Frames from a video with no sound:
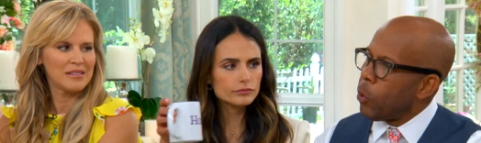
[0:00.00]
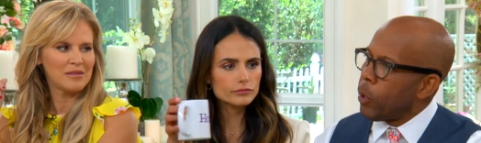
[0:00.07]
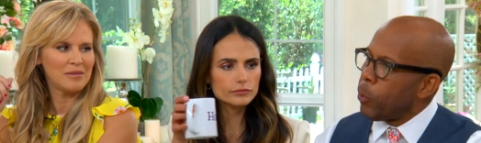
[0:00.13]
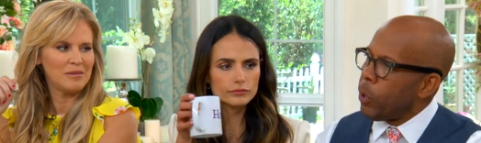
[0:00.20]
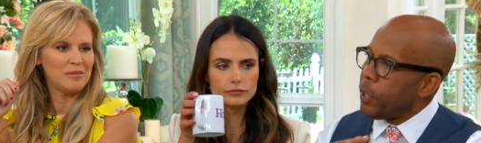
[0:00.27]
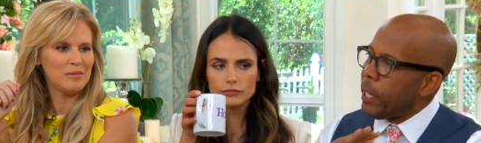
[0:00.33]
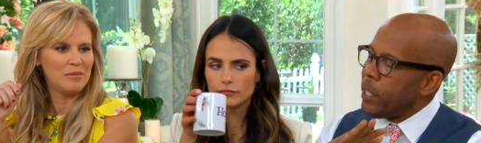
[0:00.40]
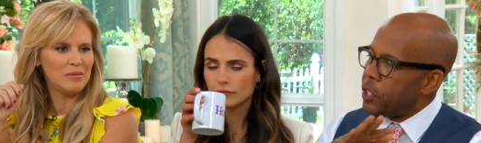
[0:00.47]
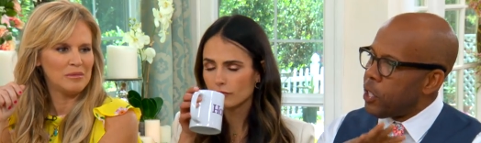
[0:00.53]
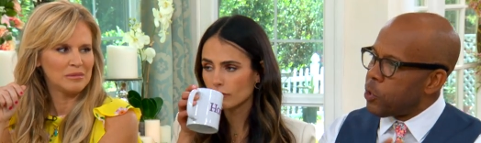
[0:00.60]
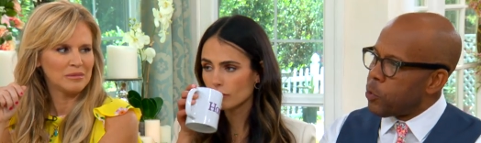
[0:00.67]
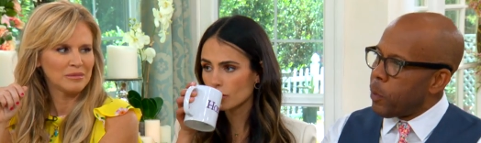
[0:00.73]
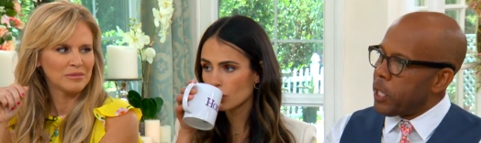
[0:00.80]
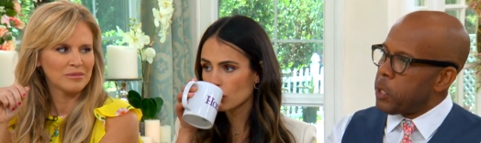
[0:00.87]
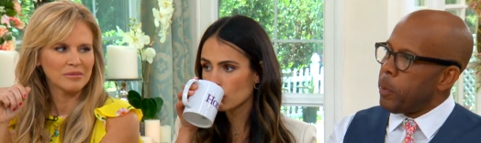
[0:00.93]
Speaker 1: or will, is
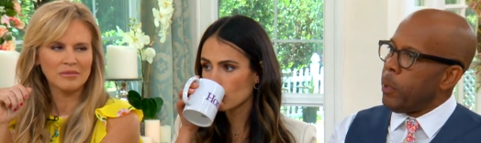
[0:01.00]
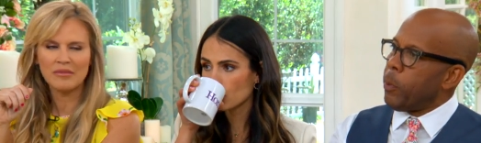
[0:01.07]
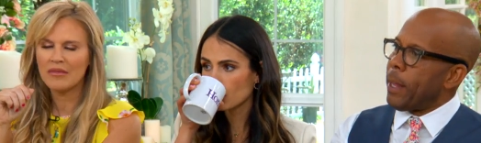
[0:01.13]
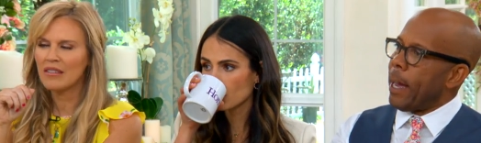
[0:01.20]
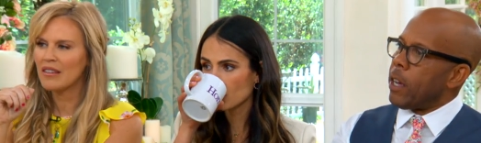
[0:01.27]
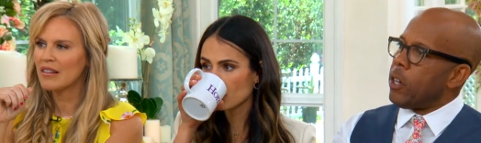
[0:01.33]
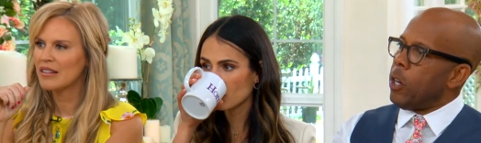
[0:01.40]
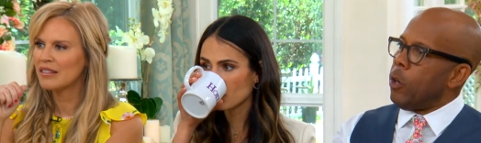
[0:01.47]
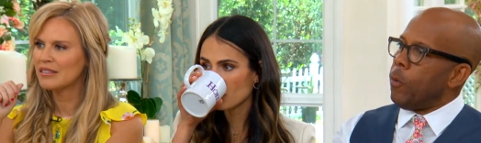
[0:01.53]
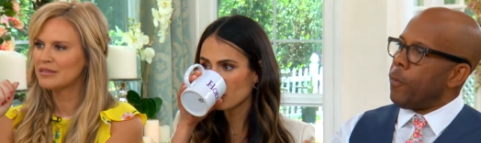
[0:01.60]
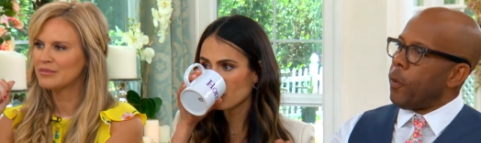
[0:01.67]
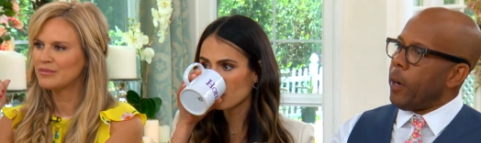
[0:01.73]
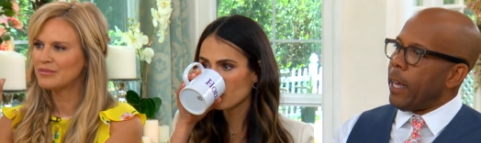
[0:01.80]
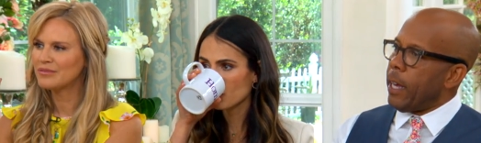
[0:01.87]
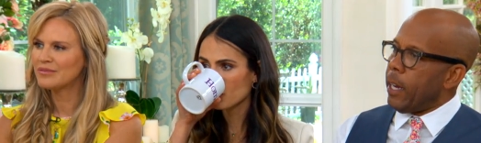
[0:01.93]
this recipe, will that go
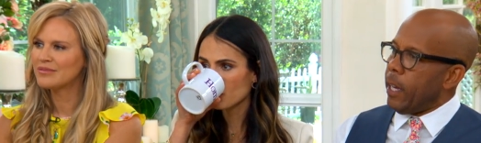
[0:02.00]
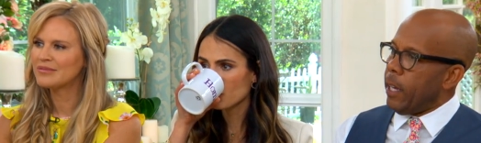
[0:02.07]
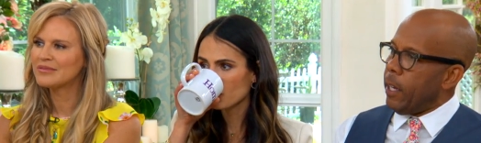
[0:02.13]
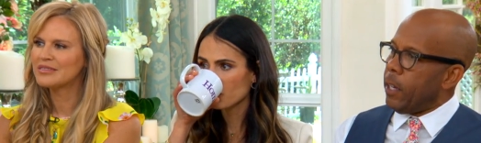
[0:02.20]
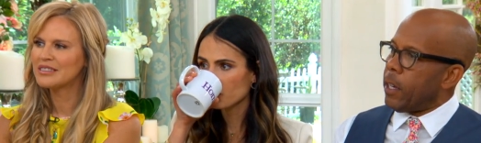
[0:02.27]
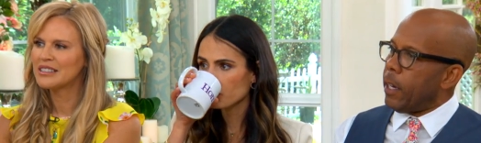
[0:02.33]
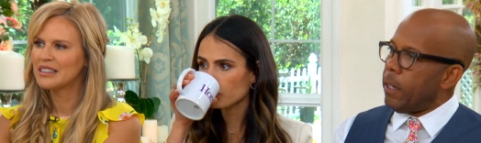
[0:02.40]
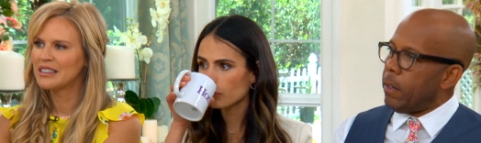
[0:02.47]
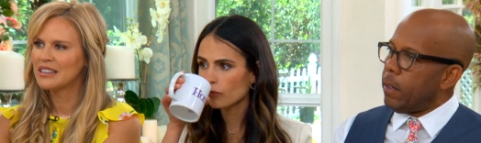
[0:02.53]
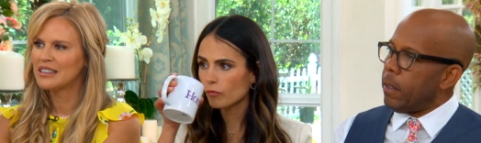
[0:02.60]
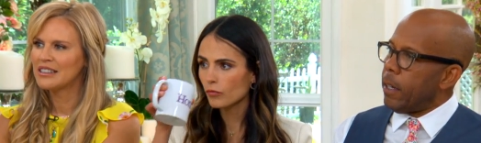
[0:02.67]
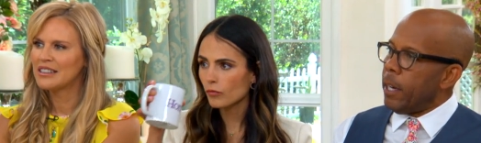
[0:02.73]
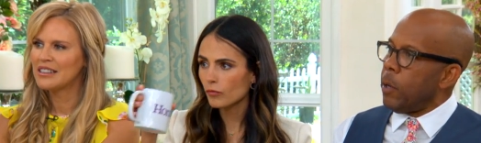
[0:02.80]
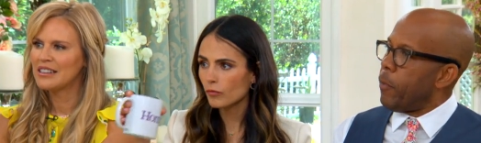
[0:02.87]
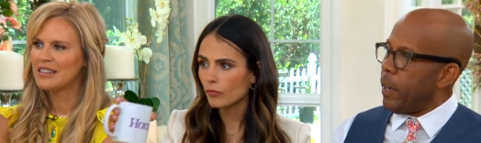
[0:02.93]
for any? Any fish.
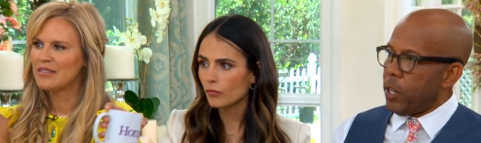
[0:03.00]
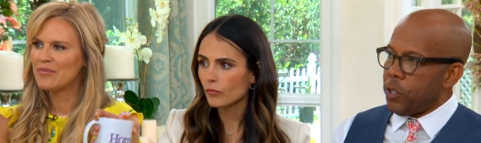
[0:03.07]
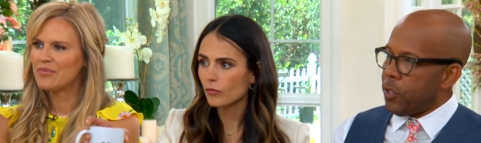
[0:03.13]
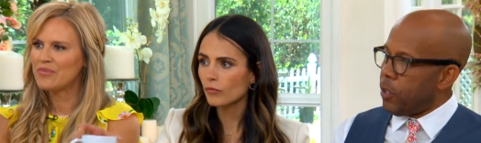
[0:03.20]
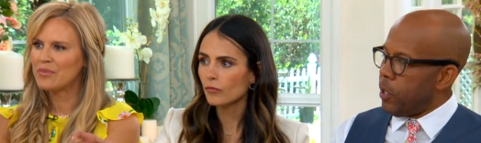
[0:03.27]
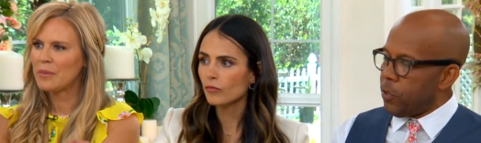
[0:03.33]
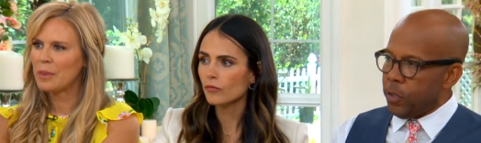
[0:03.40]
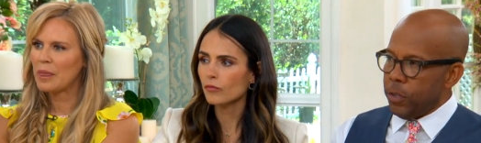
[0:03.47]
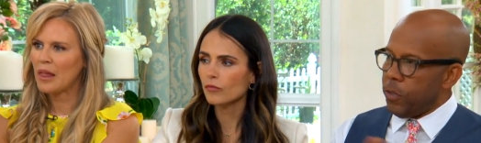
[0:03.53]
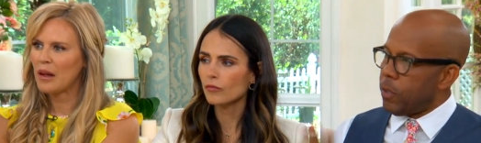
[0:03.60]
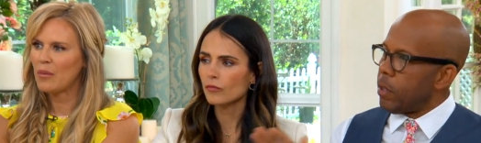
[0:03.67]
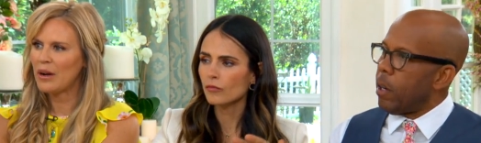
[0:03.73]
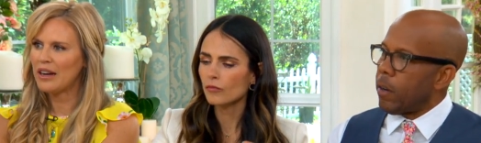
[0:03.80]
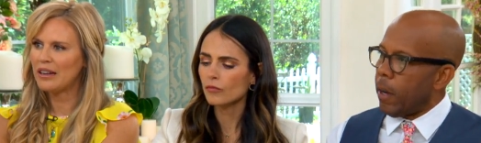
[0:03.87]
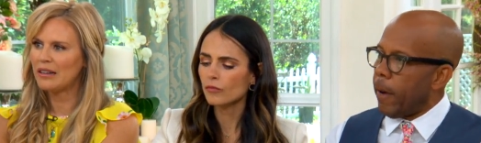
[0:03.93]
Any fish. Any, any fish. fish. Wow. Any